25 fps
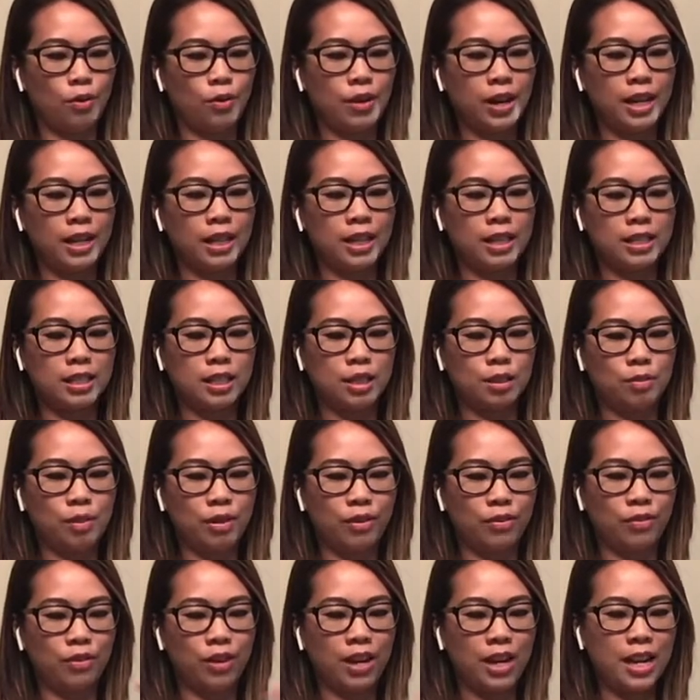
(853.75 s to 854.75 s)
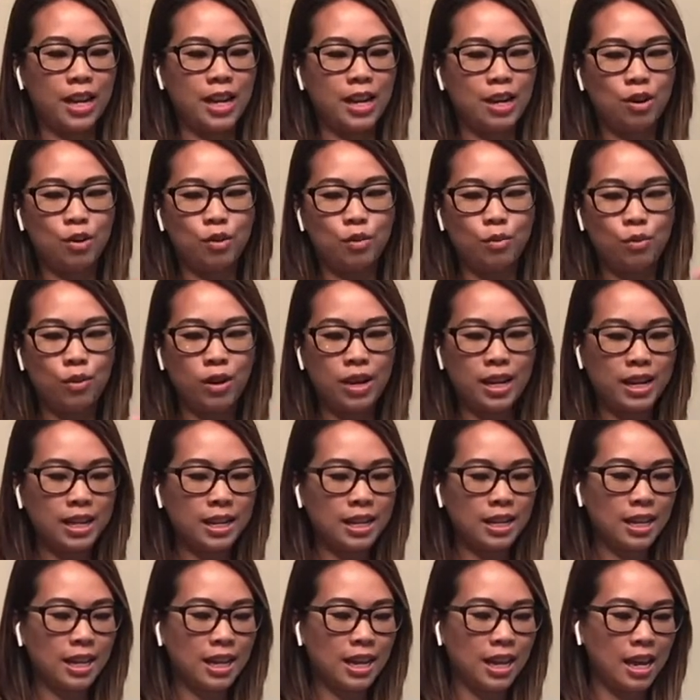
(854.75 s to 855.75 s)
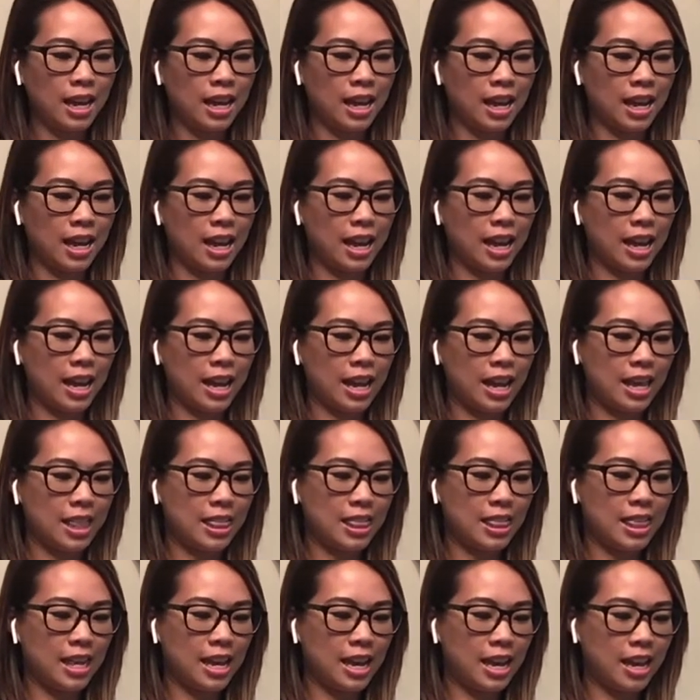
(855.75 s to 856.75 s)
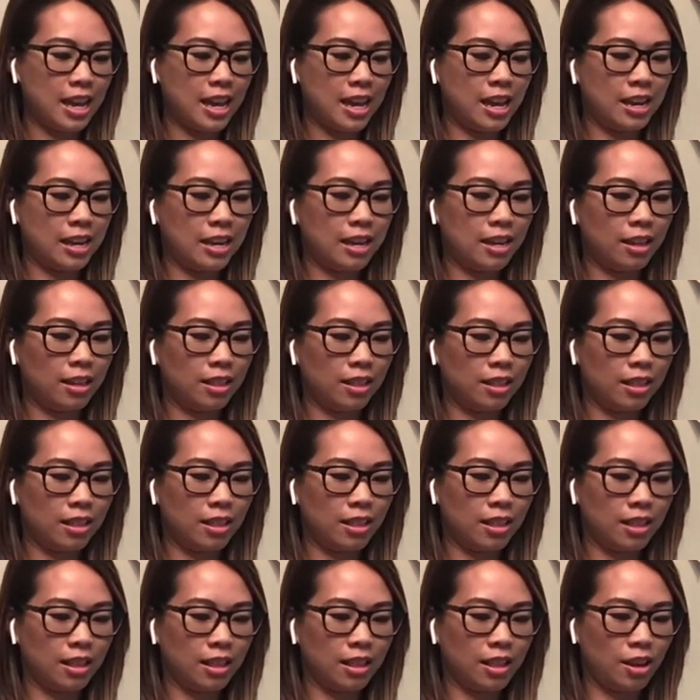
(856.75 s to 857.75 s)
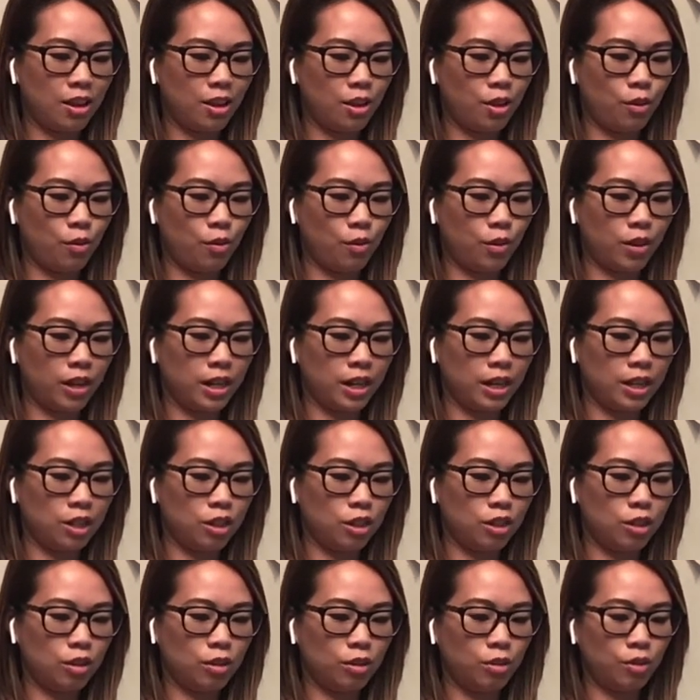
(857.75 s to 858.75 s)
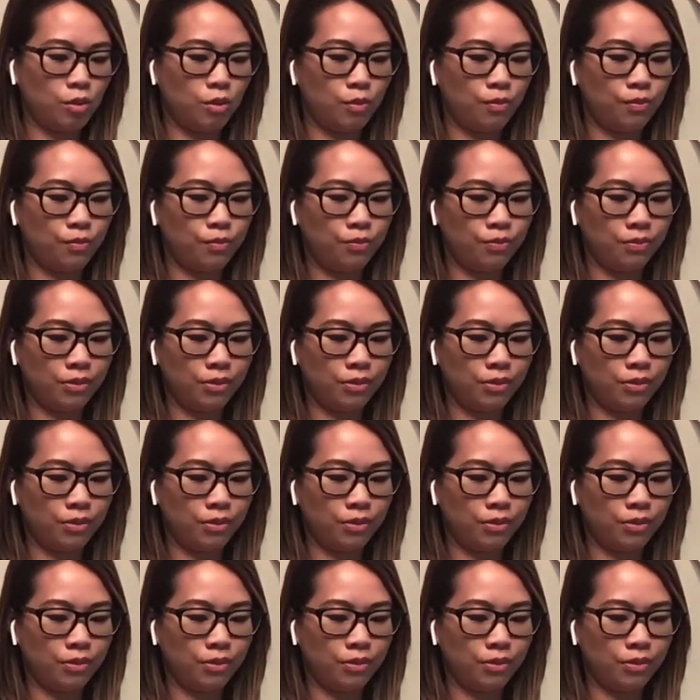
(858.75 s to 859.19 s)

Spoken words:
All right, this is my final one. And then we're gonna do